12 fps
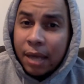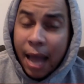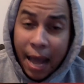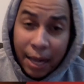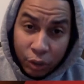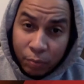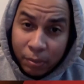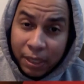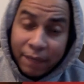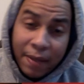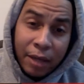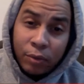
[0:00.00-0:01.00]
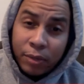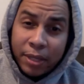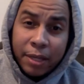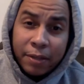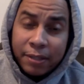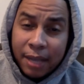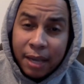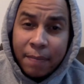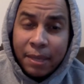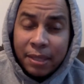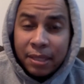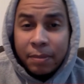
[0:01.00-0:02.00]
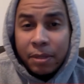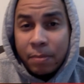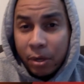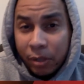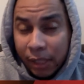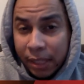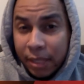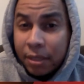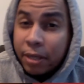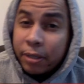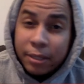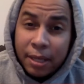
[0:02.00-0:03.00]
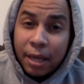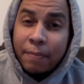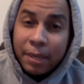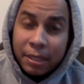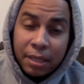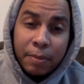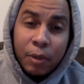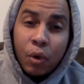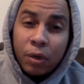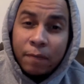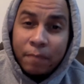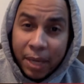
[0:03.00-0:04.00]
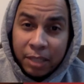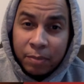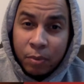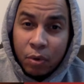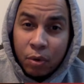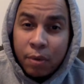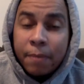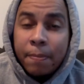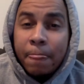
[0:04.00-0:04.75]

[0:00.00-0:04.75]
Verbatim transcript: I do believe not only they're the second best team in the American League, they're the second best team in all of baseball.